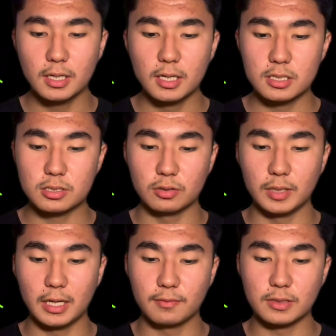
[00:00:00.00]
So we
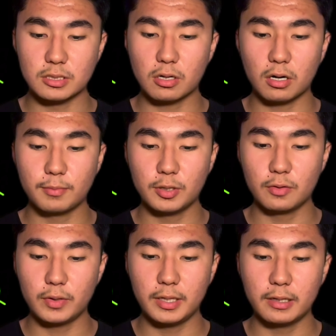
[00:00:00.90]
have this carbon over
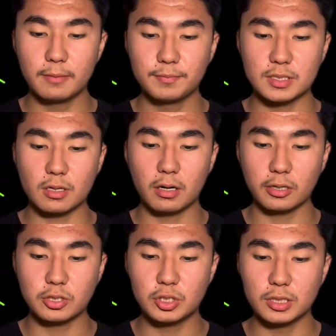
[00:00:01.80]
here, this
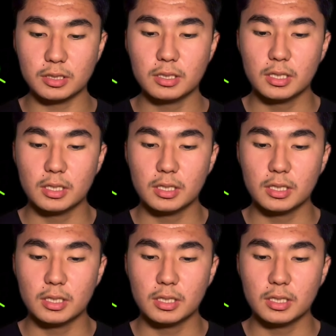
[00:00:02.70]
oxygen,